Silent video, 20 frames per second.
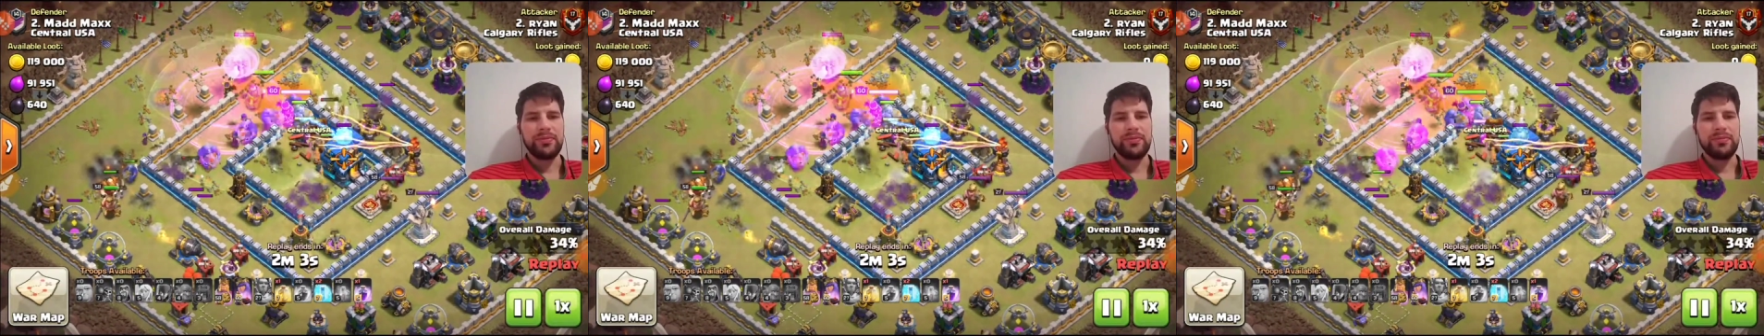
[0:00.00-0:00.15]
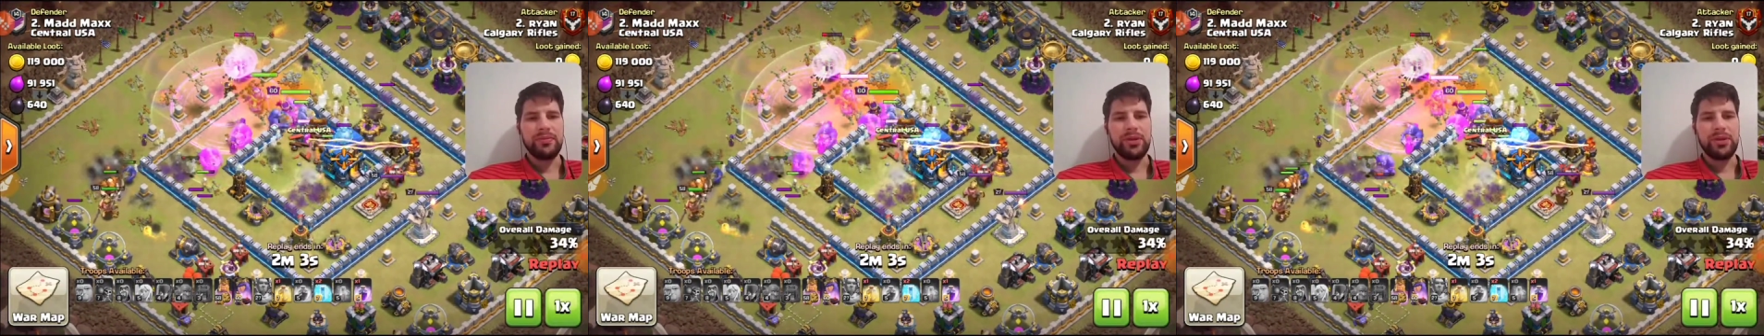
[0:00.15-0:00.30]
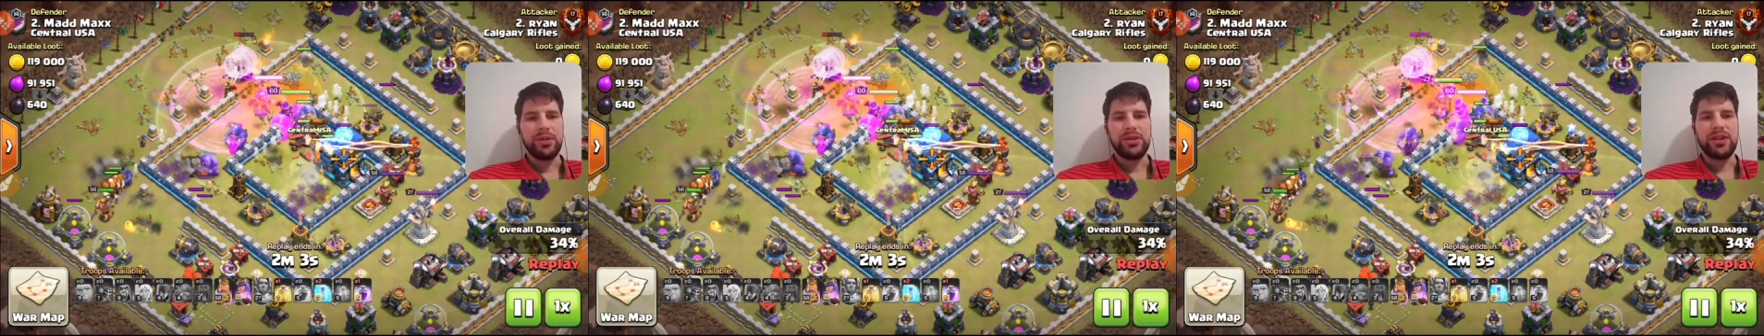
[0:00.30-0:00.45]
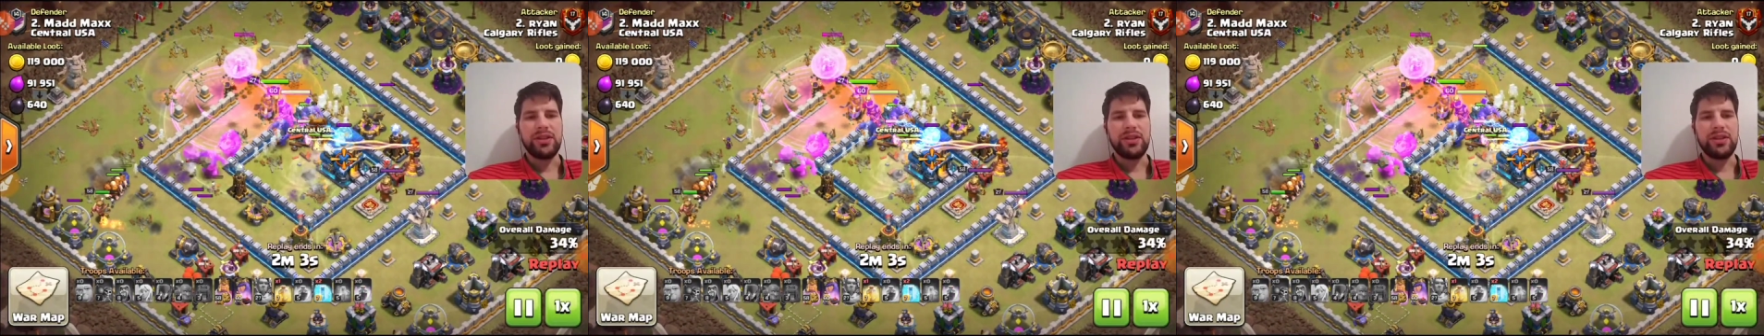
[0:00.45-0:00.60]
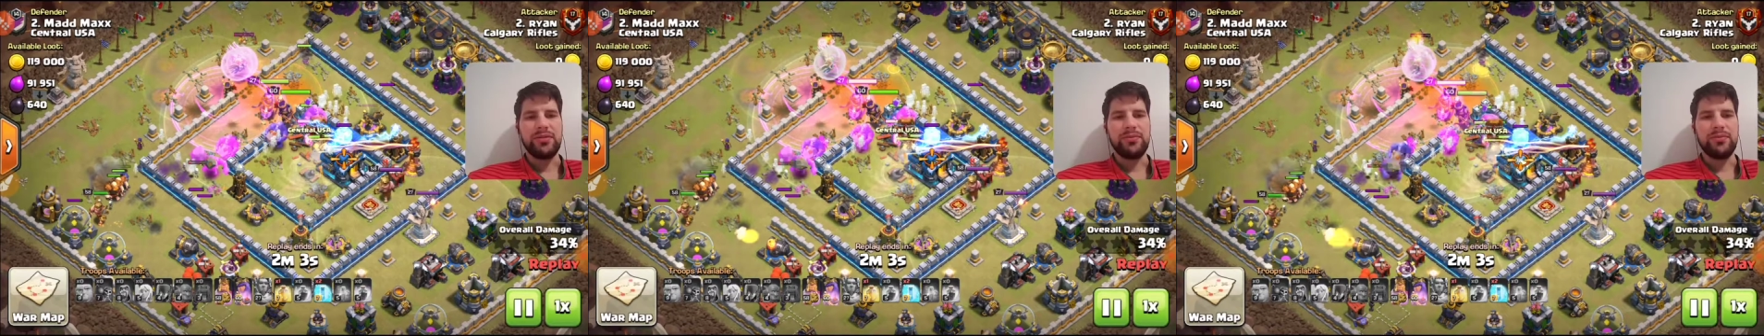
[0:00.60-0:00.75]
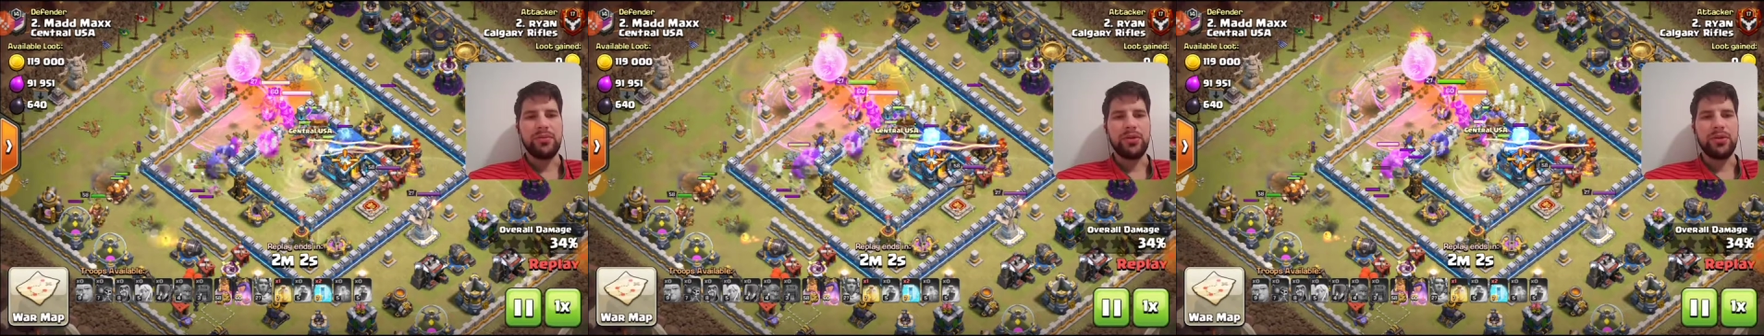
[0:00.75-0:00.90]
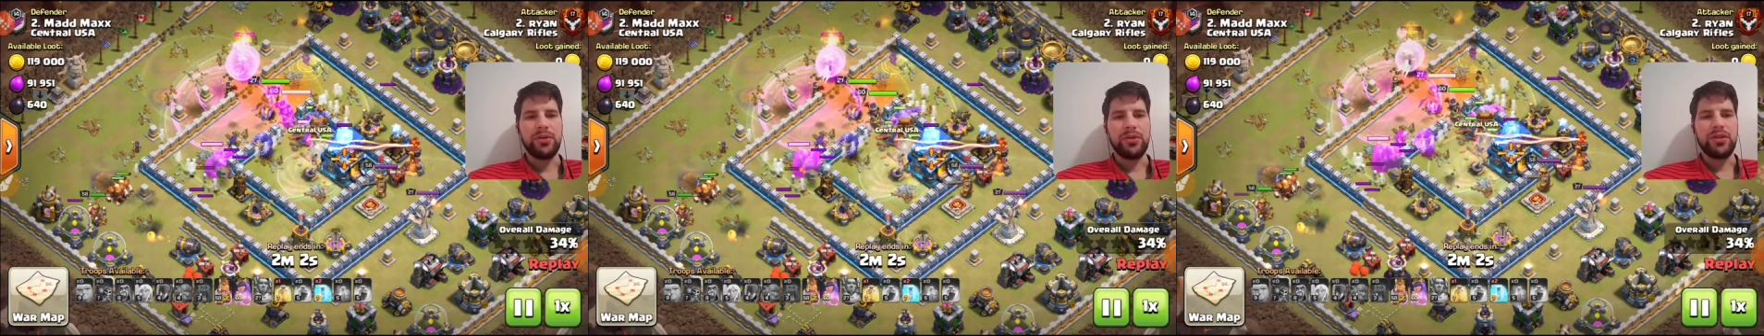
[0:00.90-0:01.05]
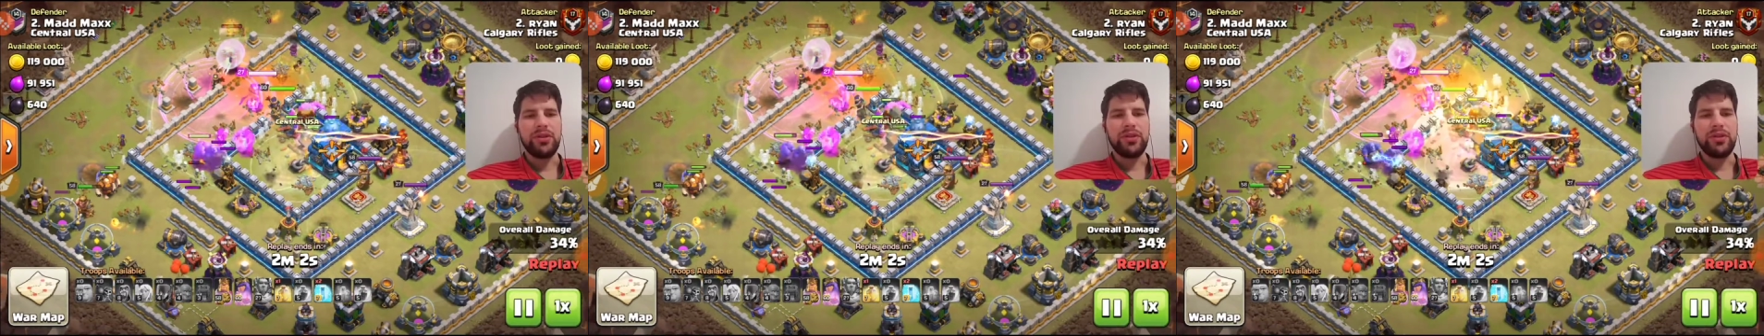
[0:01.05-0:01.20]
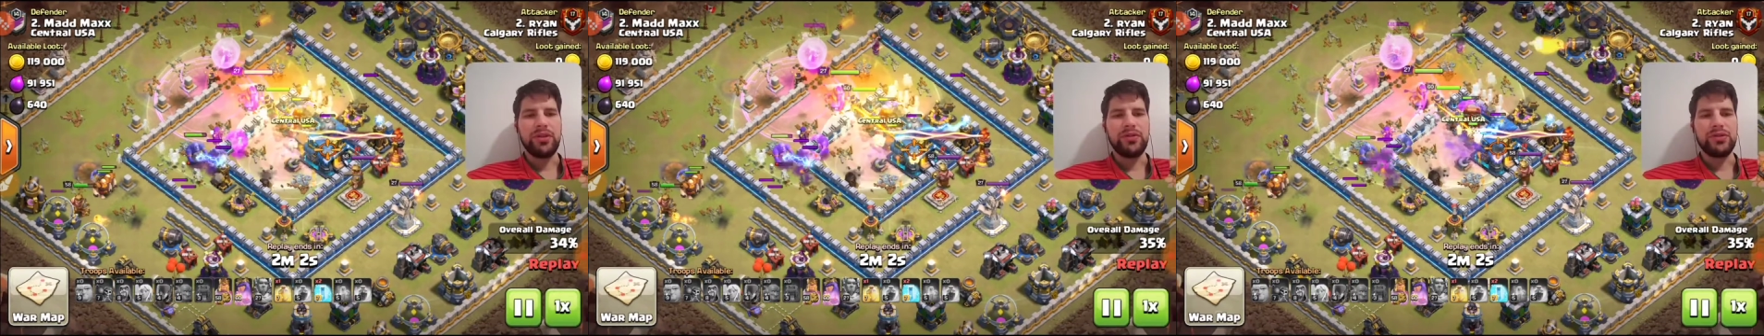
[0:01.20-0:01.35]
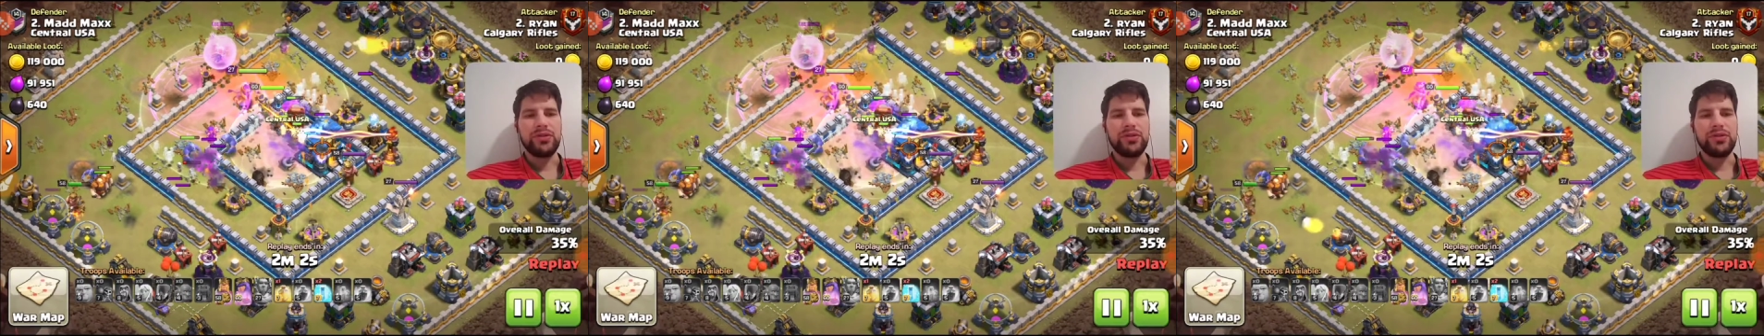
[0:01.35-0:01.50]
But he's got more than enough
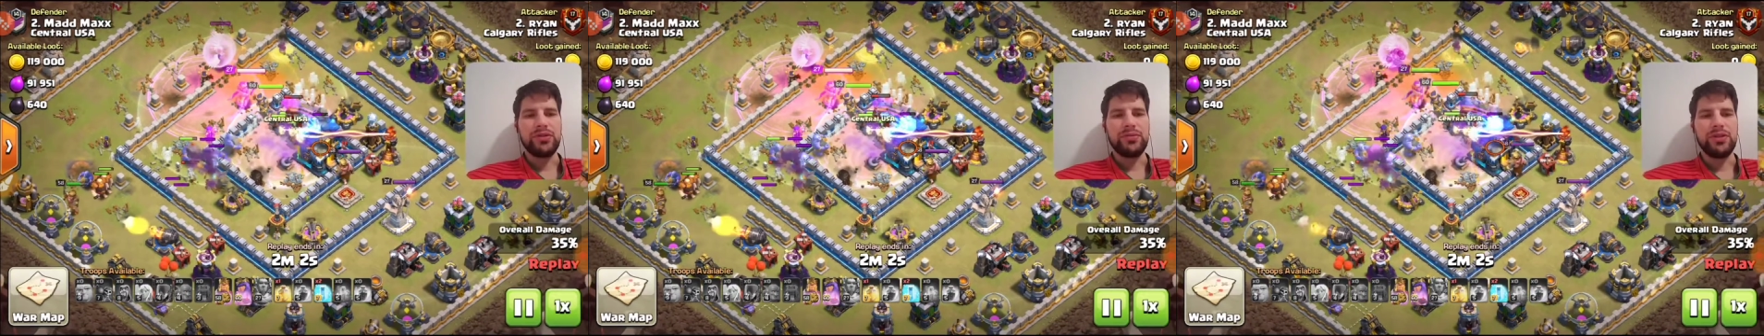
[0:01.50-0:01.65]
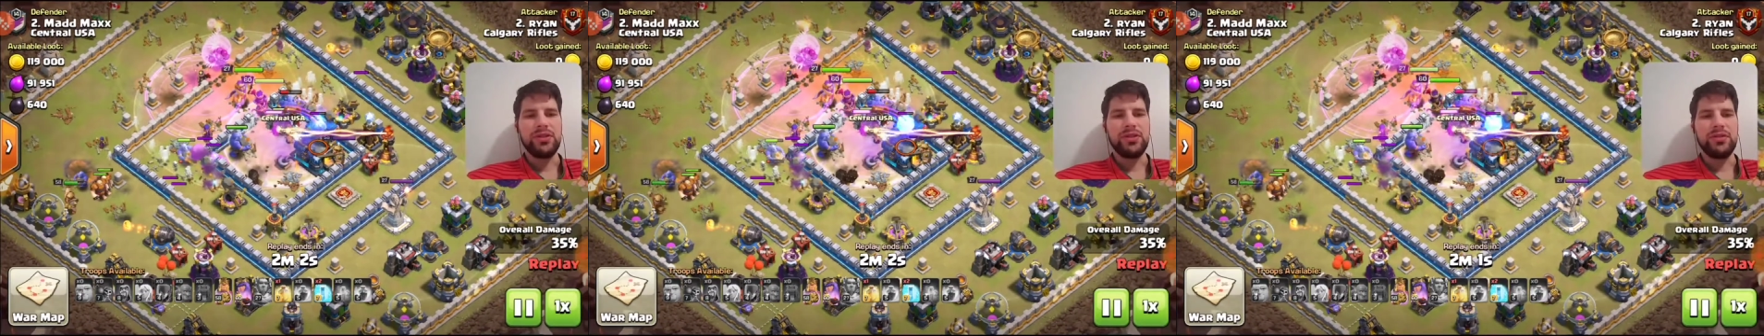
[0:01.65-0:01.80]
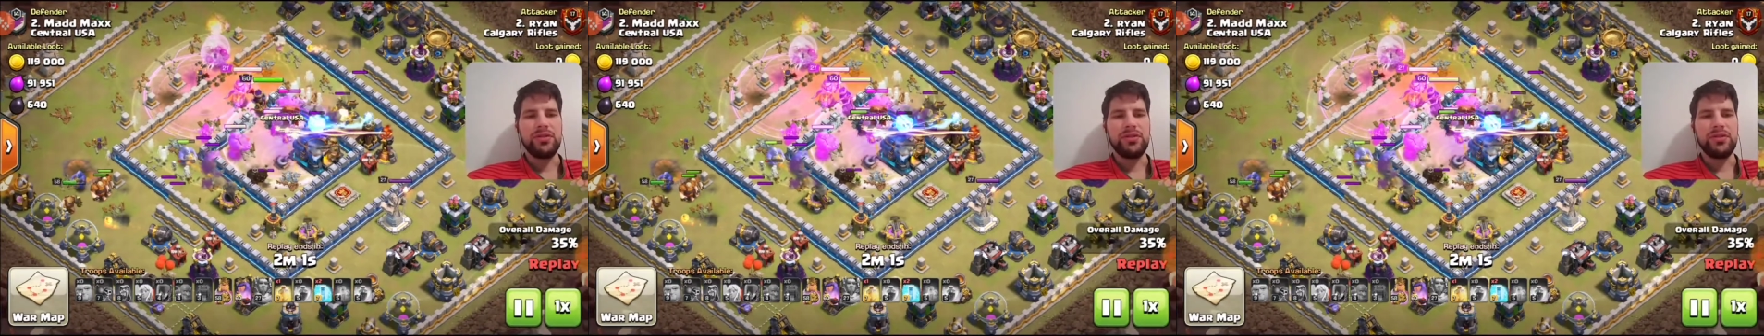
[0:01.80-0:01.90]
troops to